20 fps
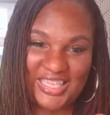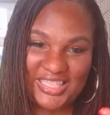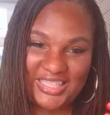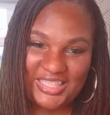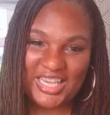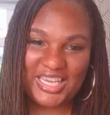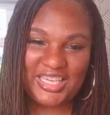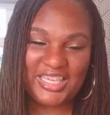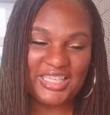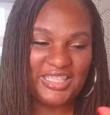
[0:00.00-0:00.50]
It's
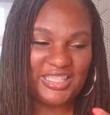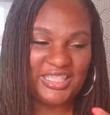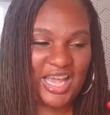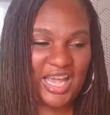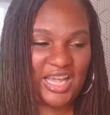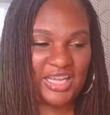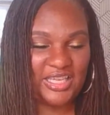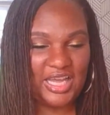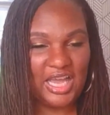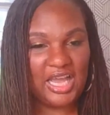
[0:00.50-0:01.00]
like it's
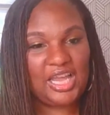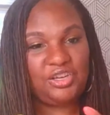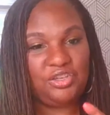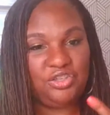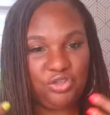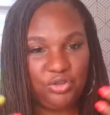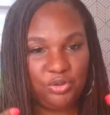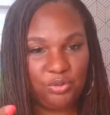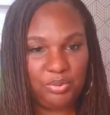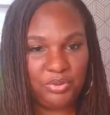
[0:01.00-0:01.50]
that
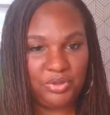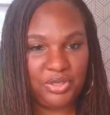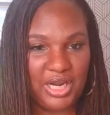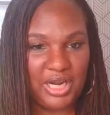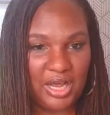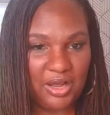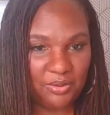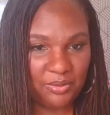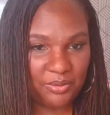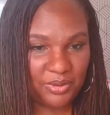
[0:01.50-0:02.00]
energy you put
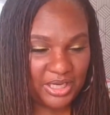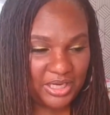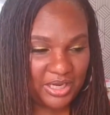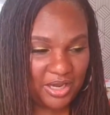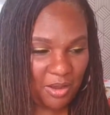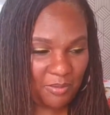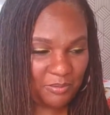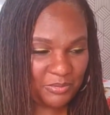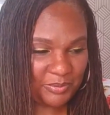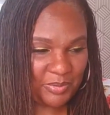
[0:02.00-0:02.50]
out, it
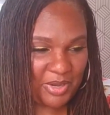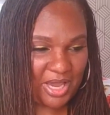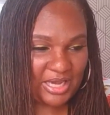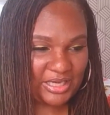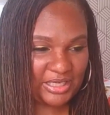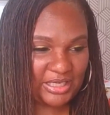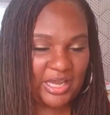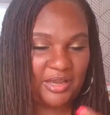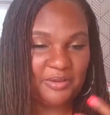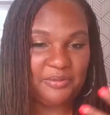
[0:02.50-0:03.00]
comes
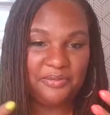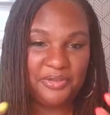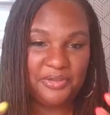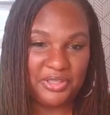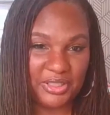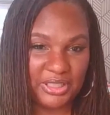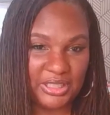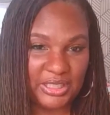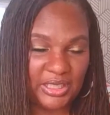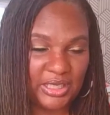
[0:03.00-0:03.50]
back, and I
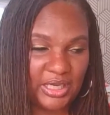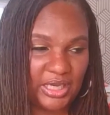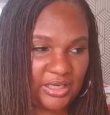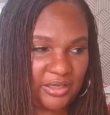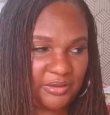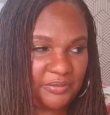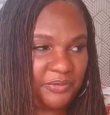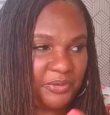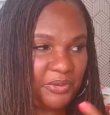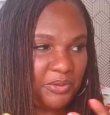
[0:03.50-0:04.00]
feel it, and
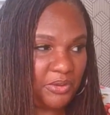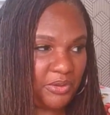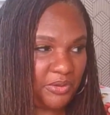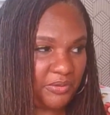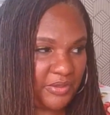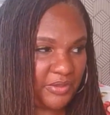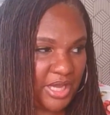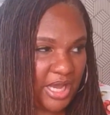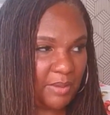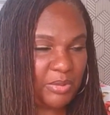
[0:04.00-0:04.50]
I feel all
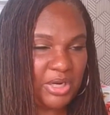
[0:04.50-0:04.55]
of that.